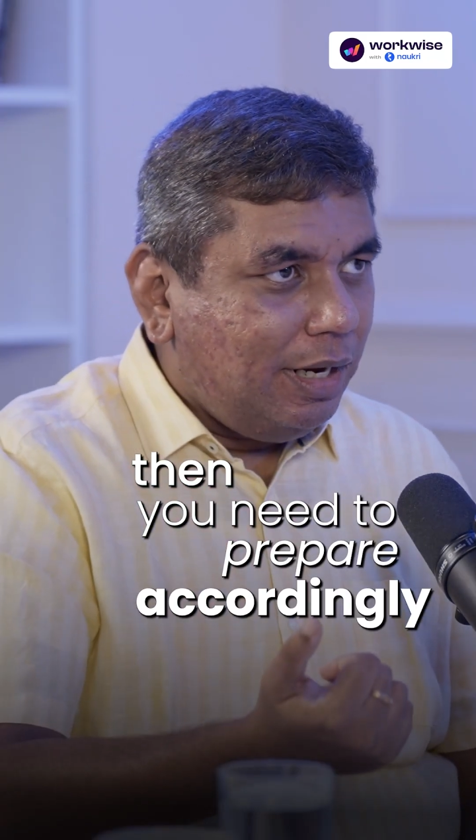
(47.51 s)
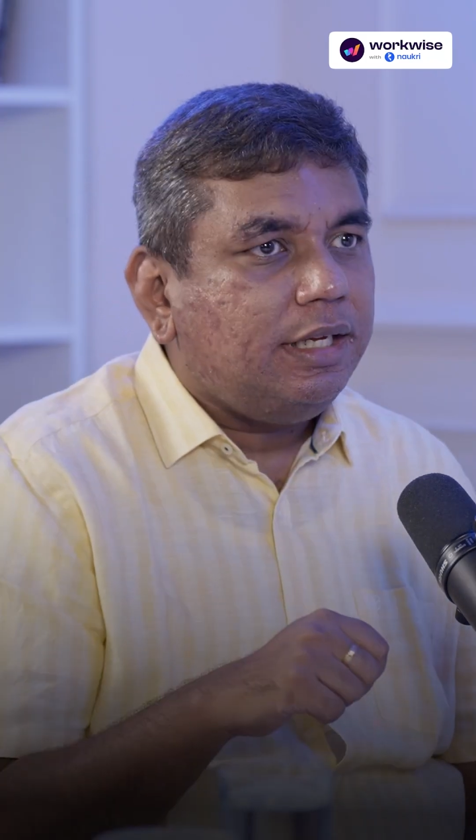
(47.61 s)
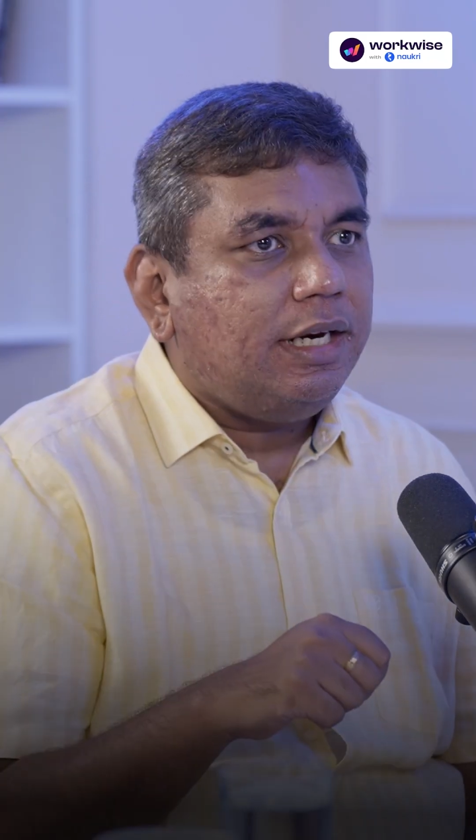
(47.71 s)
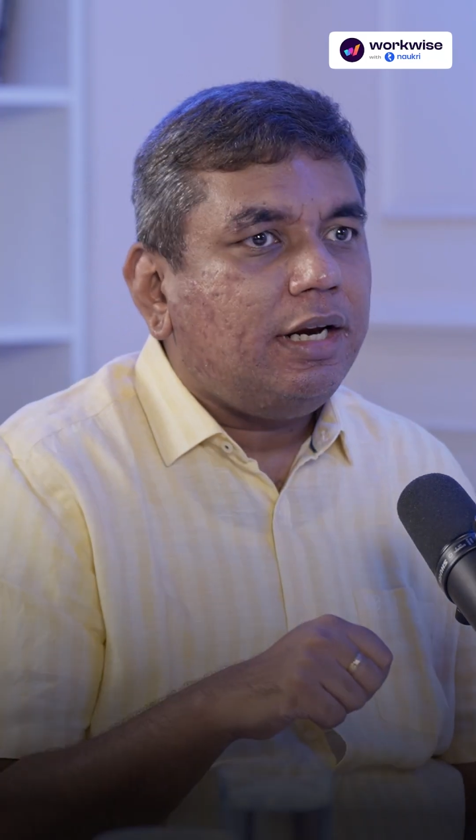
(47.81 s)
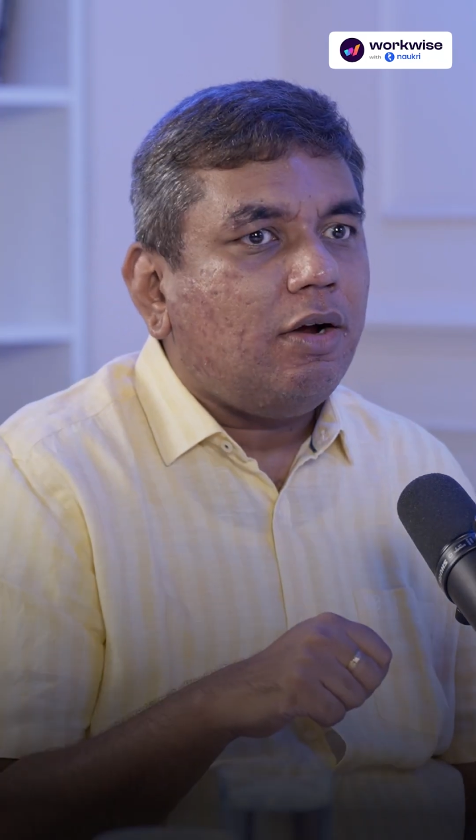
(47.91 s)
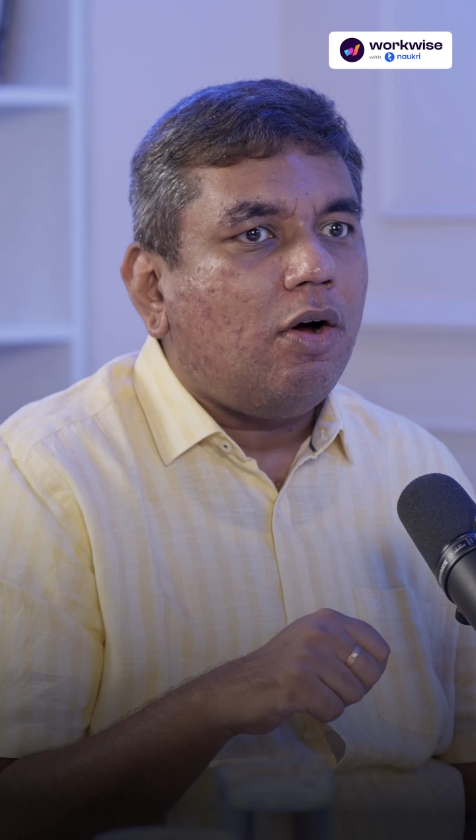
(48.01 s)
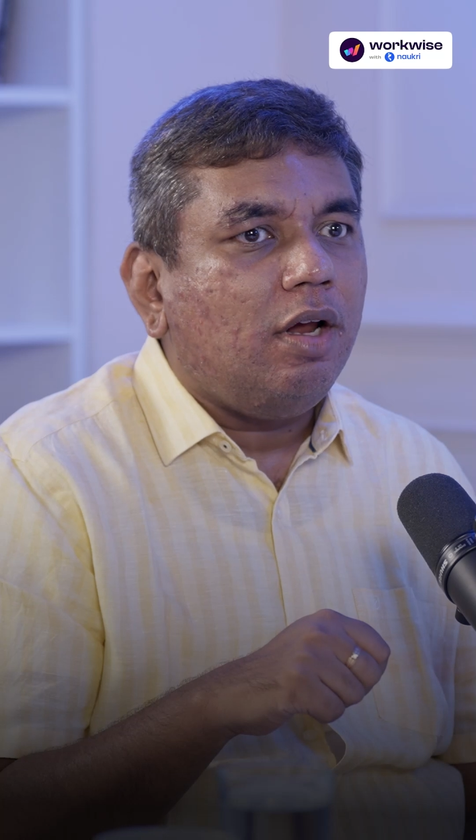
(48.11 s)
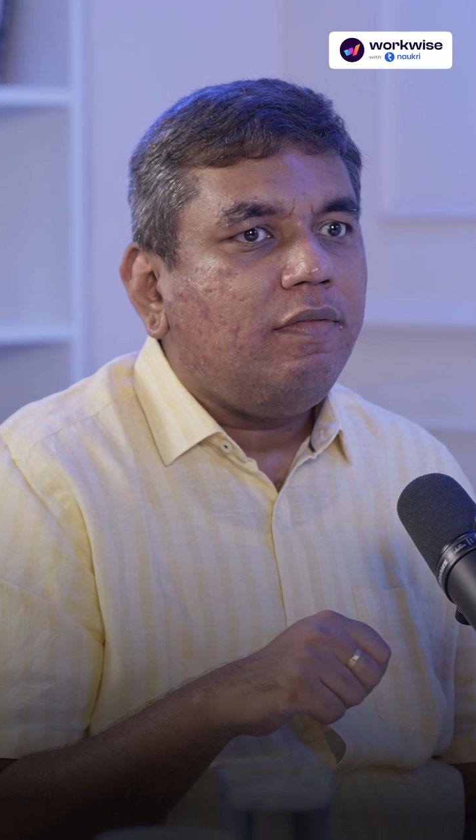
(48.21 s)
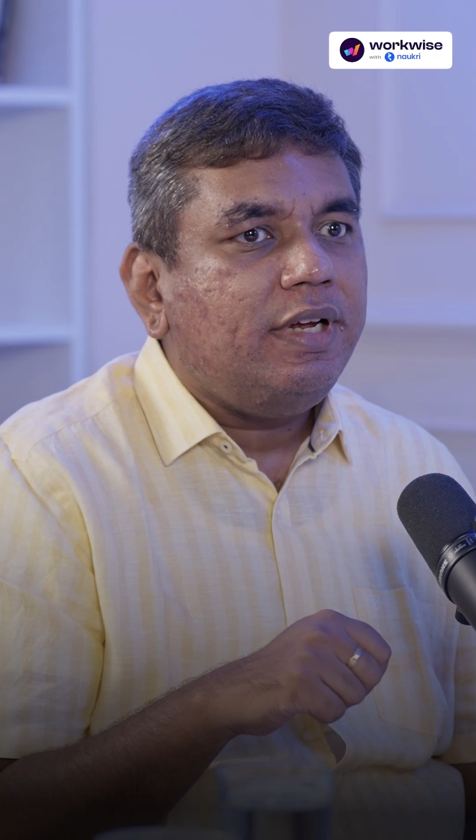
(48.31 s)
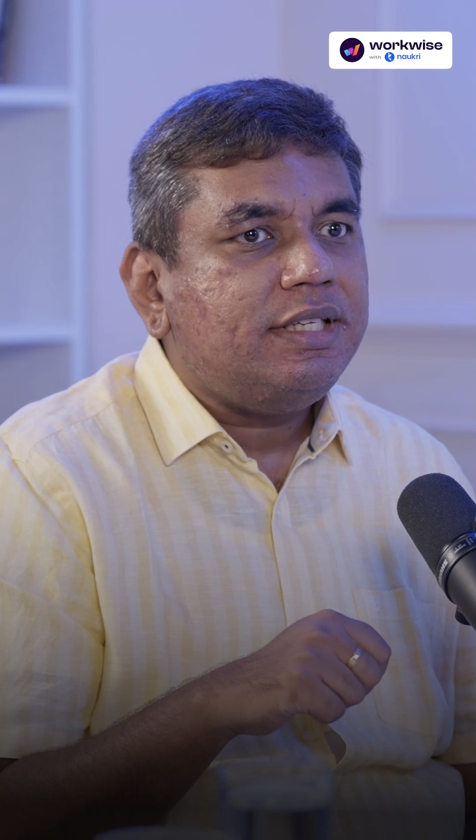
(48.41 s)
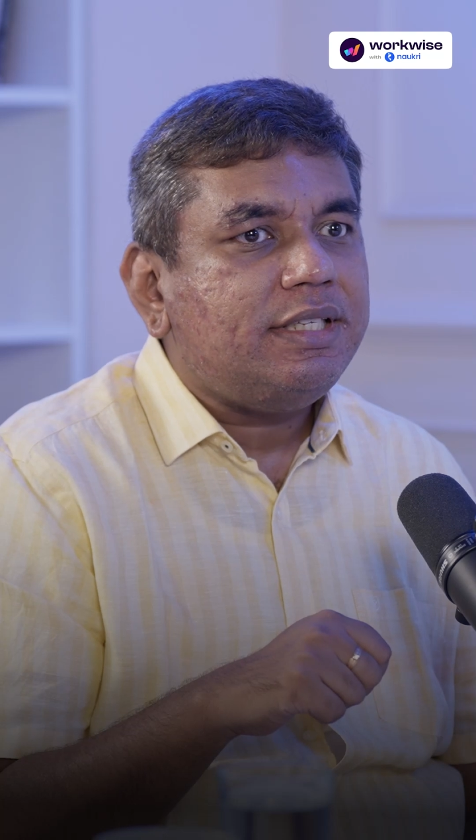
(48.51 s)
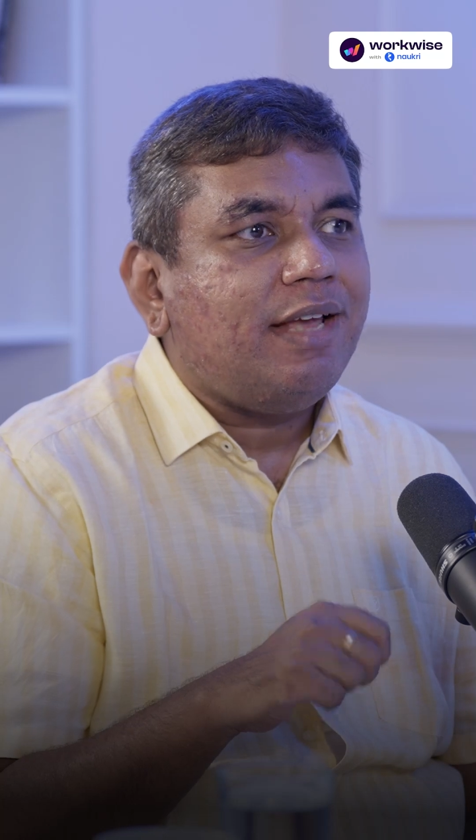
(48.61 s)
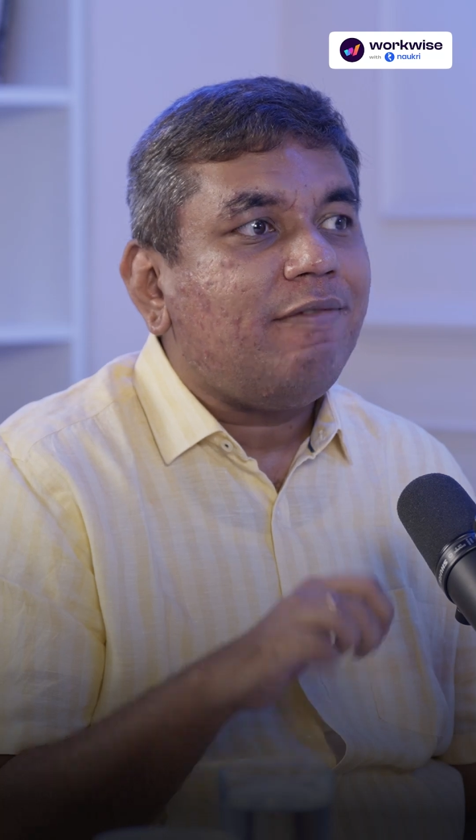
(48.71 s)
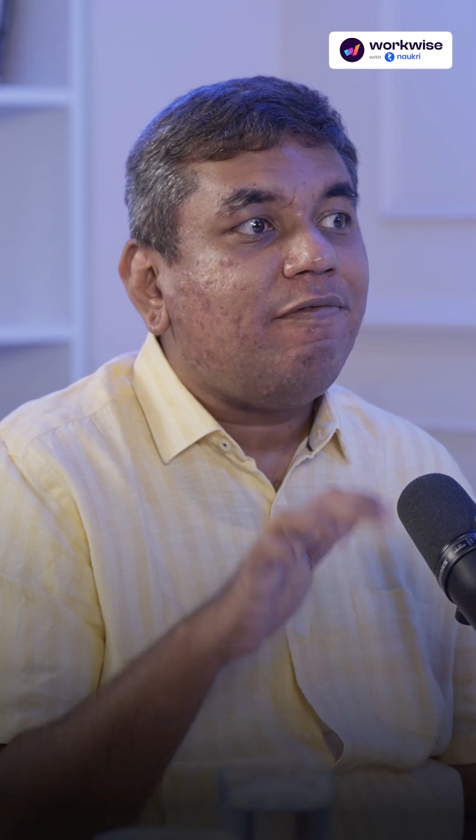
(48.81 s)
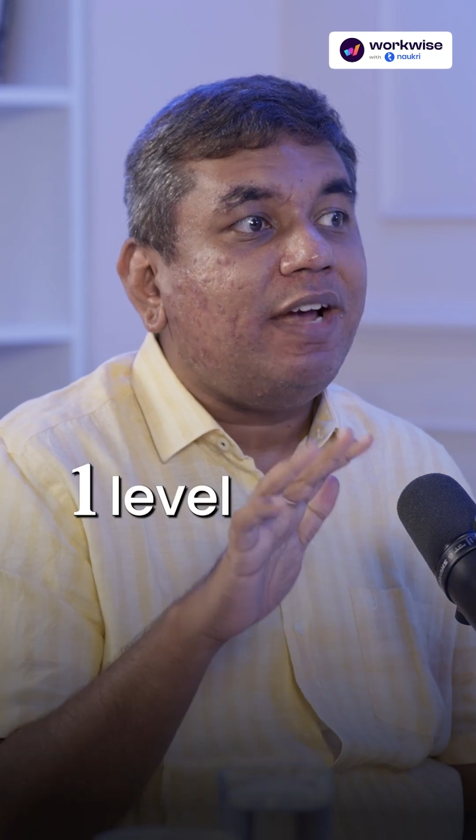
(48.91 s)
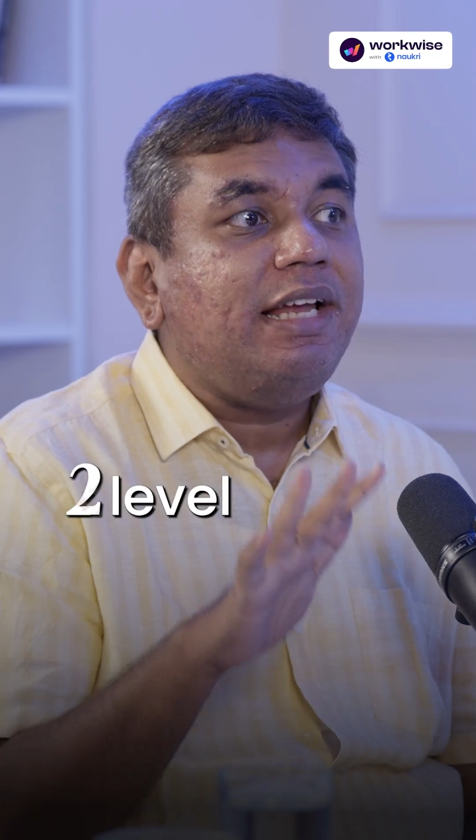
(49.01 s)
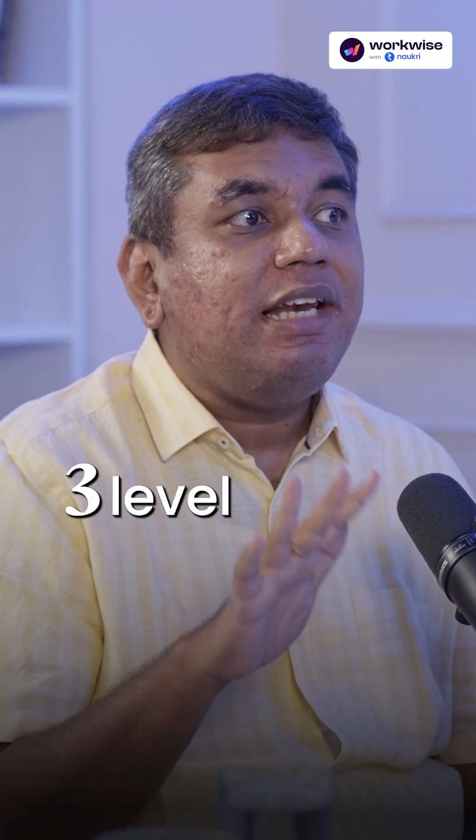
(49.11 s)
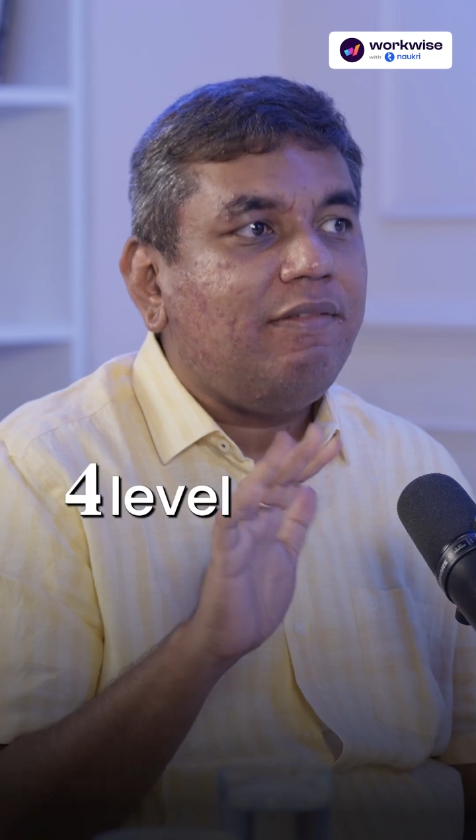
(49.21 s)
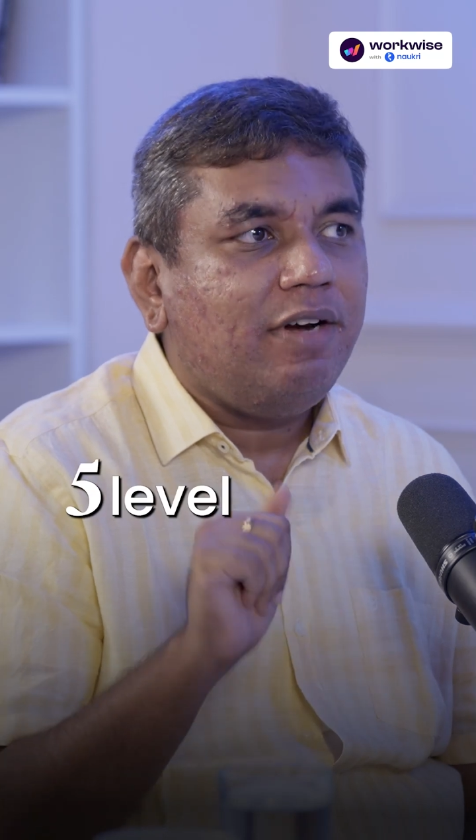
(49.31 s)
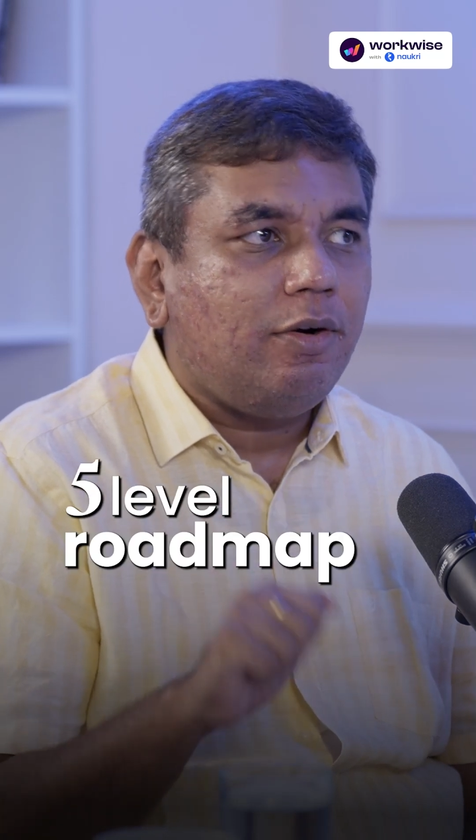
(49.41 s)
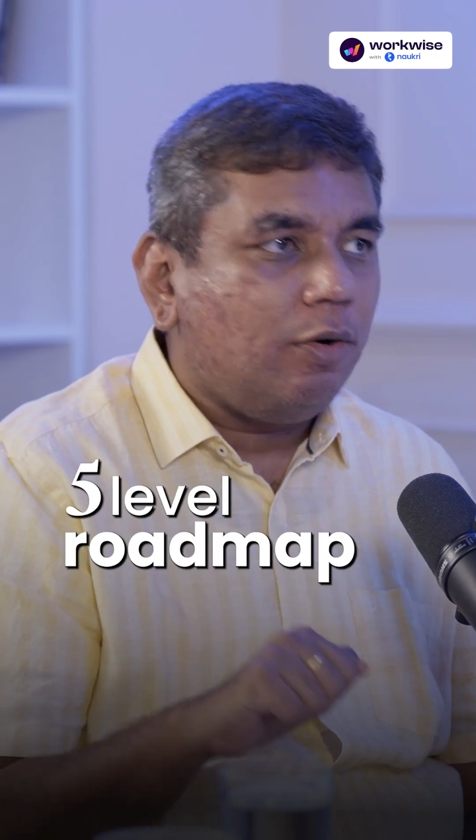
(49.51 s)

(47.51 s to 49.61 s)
There are always a 5-level